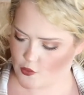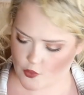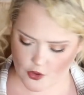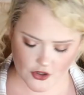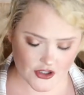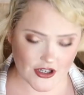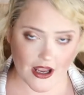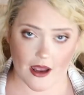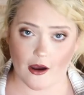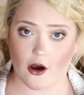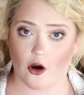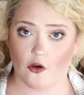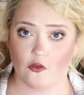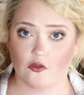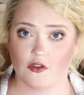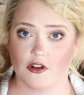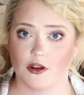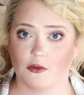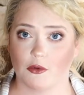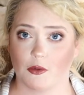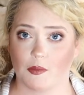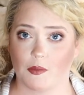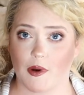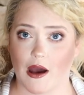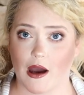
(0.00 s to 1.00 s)

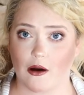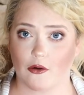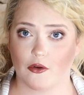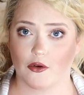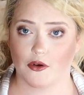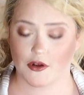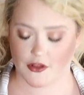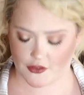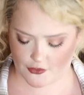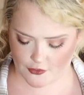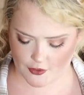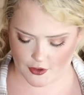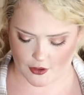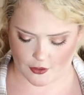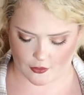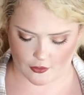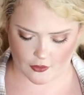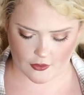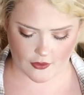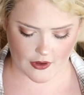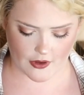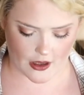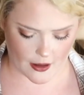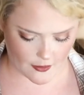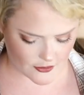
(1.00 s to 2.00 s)
Hopefully we're powering through.
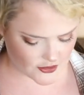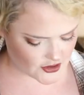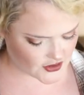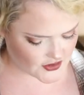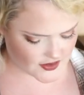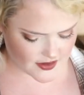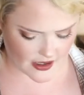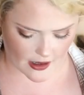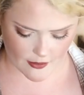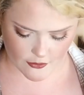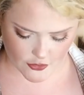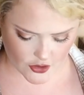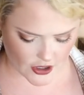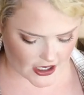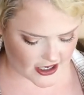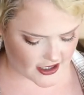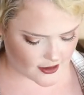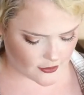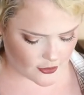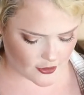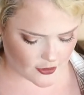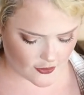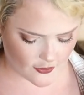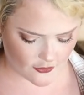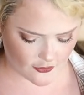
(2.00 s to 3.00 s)
I'm trying
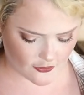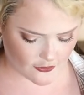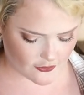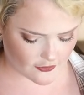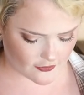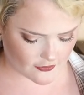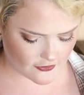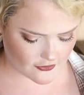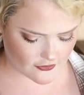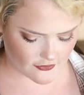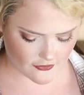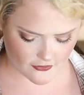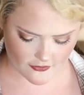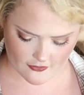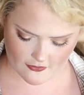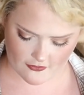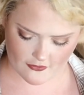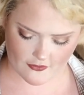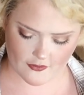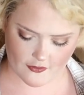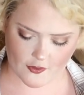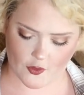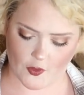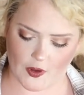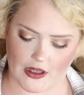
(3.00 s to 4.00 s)
to move
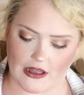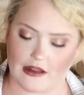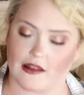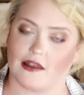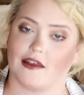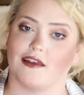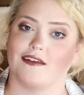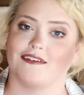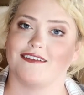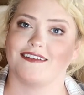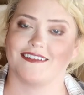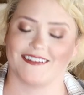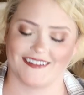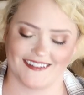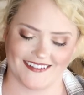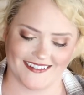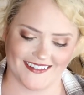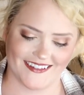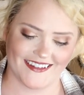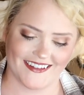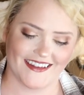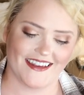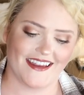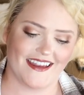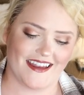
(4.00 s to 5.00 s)
quickly.
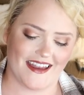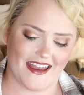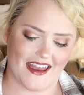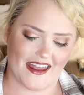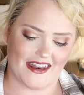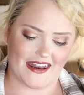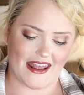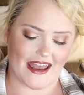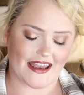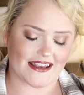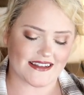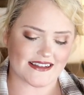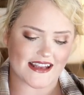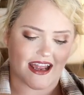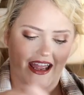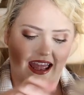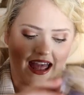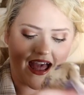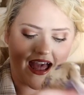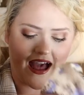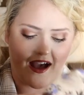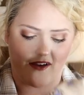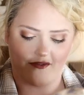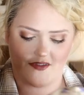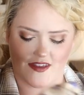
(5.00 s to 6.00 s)
Next, I
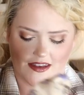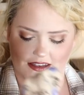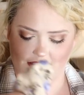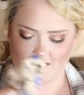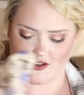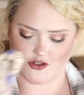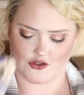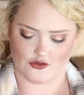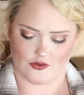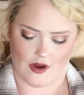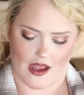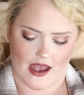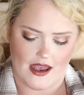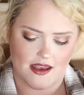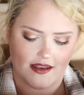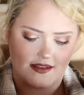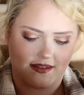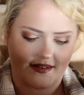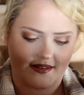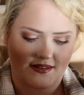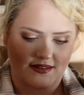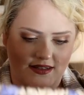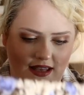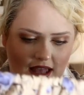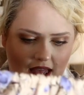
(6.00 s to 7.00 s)
have this
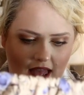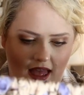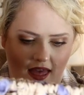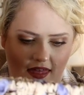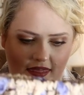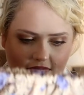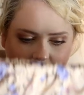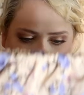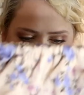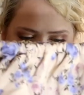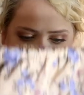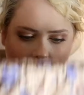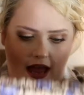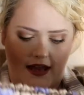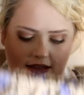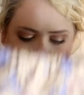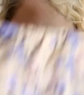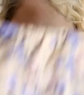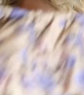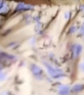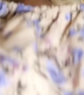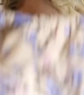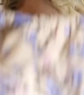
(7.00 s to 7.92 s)
dress that